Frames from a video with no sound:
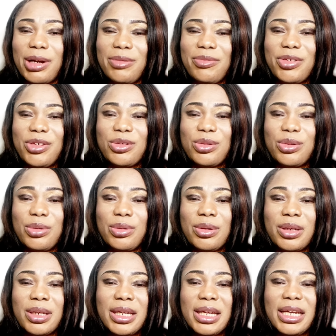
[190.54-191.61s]
Video
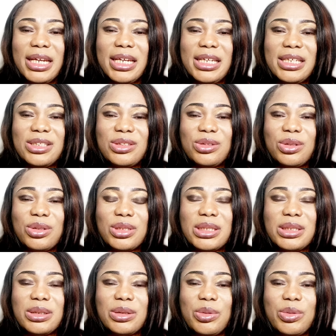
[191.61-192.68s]
is not